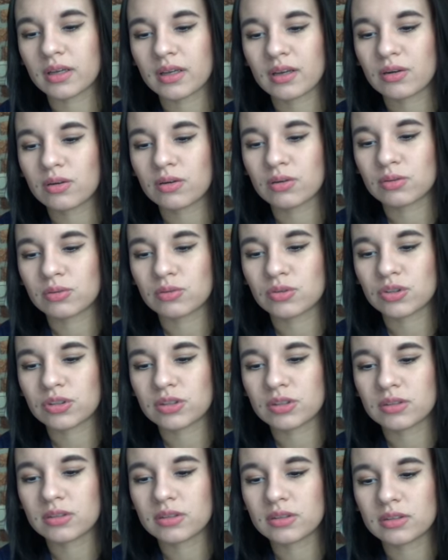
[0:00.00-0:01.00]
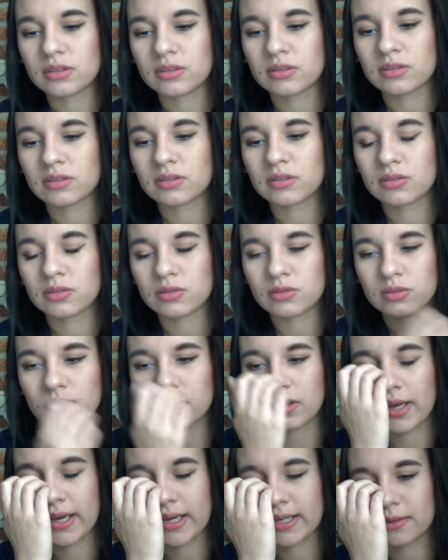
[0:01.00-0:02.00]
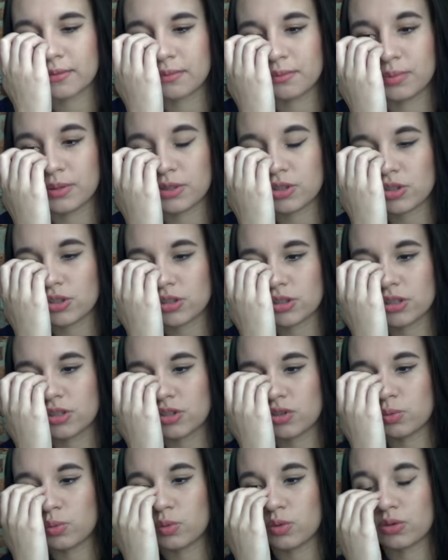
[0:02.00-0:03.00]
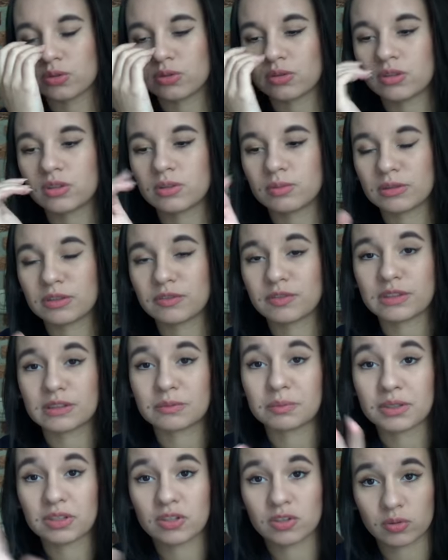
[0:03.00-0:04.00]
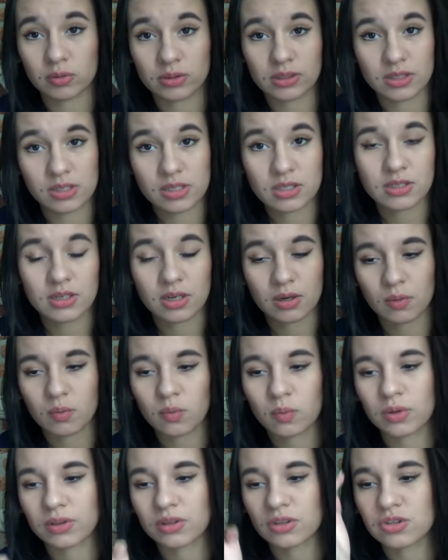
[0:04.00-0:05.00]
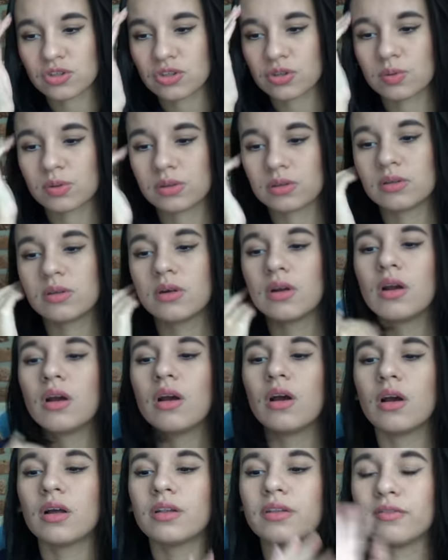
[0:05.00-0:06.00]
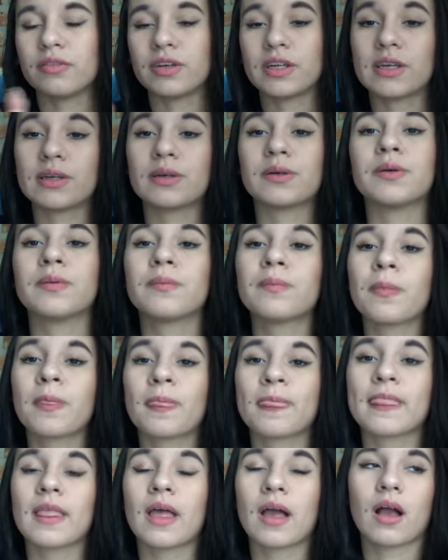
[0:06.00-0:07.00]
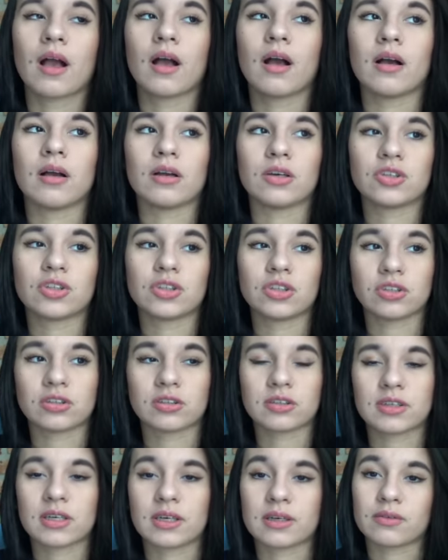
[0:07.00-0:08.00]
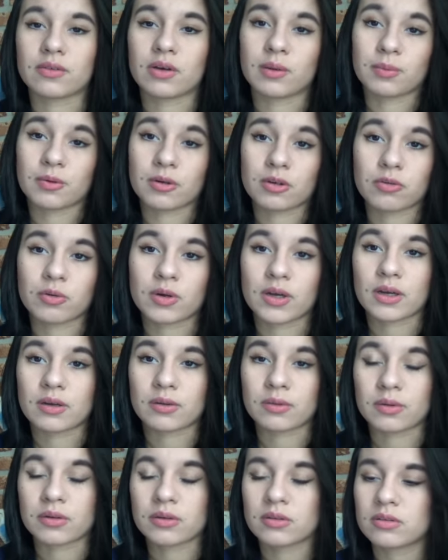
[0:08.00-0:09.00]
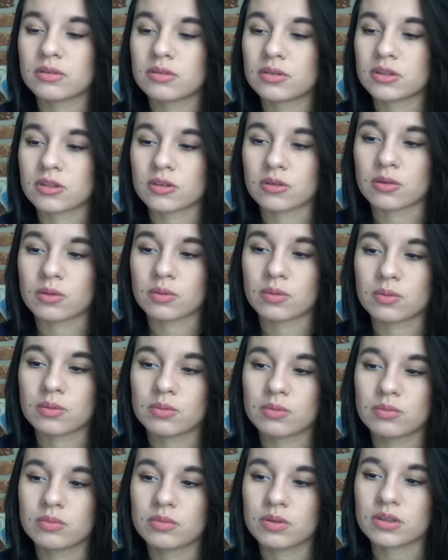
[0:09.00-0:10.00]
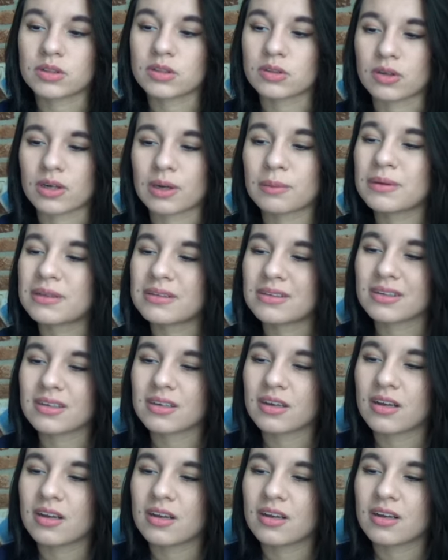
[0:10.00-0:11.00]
don't know, she didn't act bitchy towards Miss Philippines, or at least not what they show in the video. She just gave up her crown, so it's good. I mean, like,